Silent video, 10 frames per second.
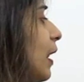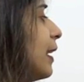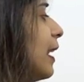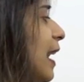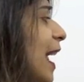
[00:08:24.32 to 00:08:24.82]

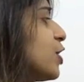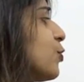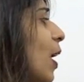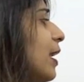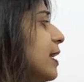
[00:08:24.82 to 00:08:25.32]
And the next
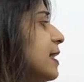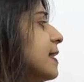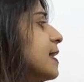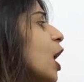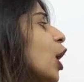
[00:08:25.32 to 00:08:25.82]
one
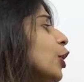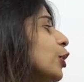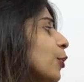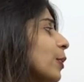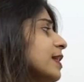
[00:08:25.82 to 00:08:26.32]
is,
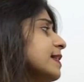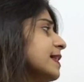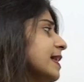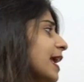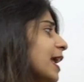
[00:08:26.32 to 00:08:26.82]
you can
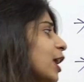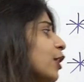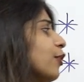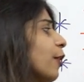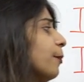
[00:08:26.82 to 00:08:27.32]
see
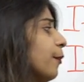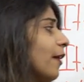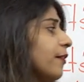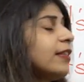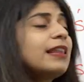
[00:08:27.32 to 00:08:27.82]
your
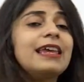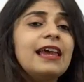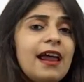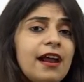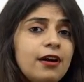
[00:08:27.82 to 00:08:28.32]
breath in the
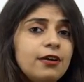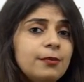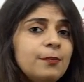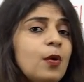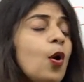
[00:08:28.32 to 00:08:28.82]
air.